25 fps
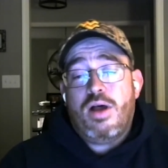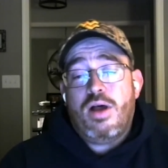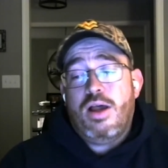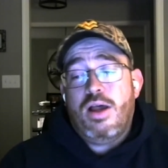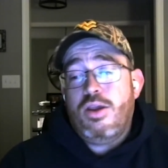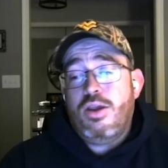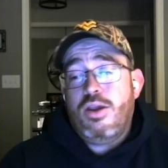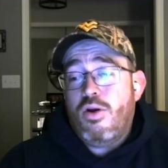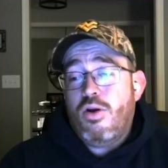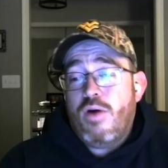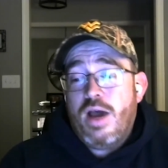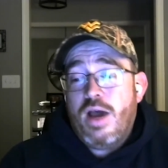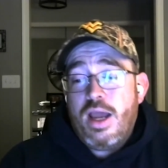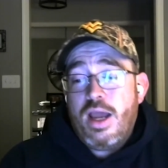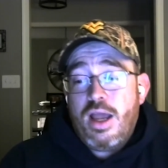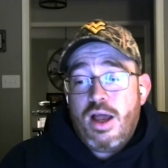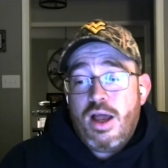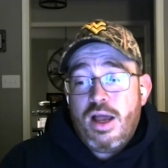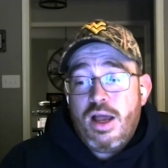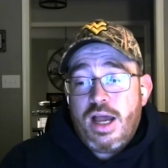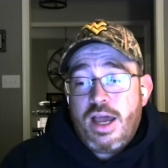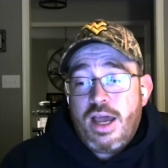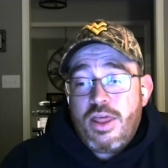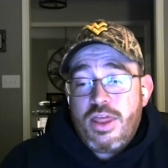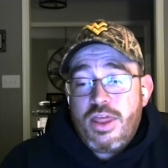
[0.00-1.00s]
I, you know, I,
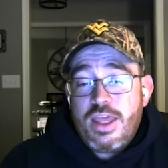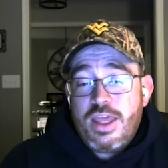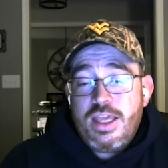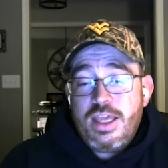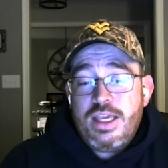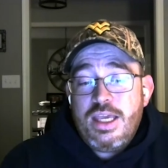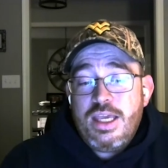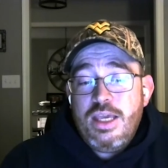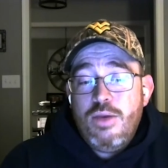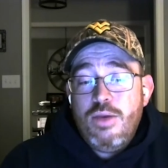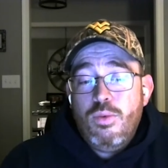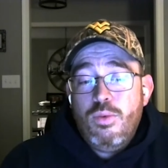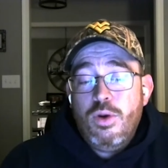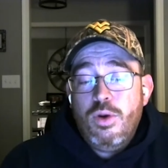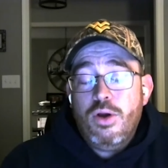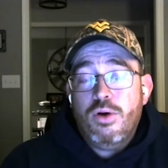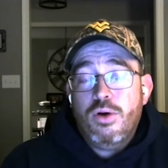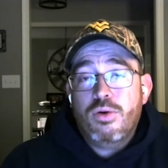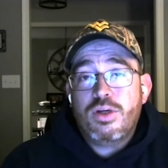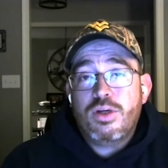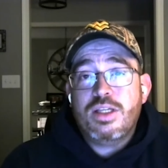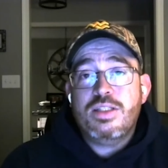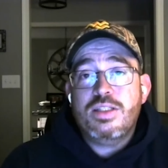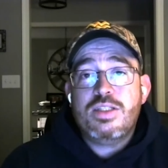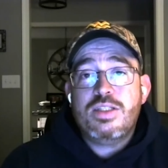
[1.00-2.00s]
I think he will
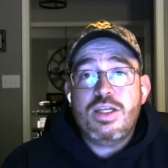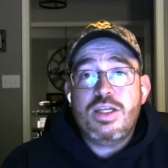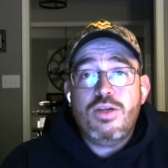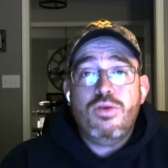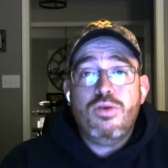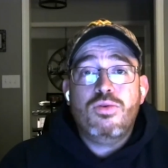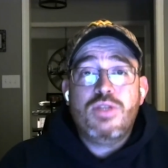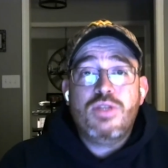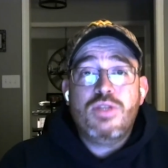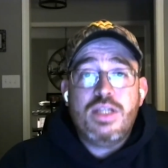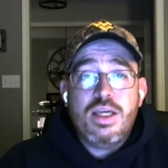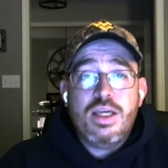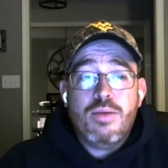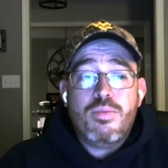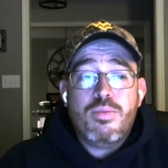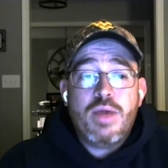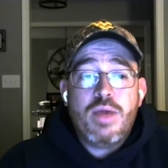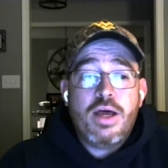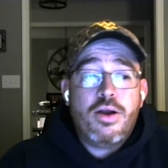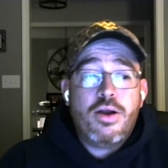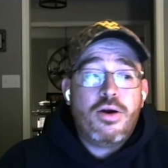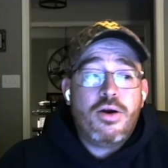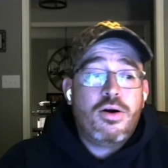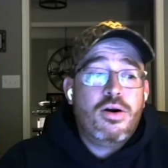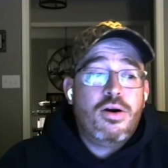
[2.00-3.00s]
continue to get
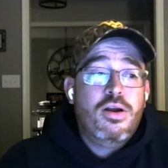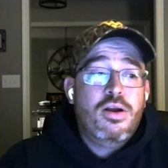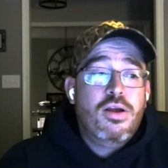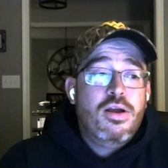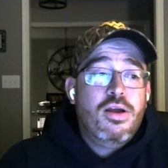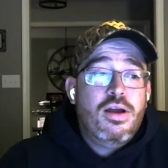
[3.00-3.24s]
better.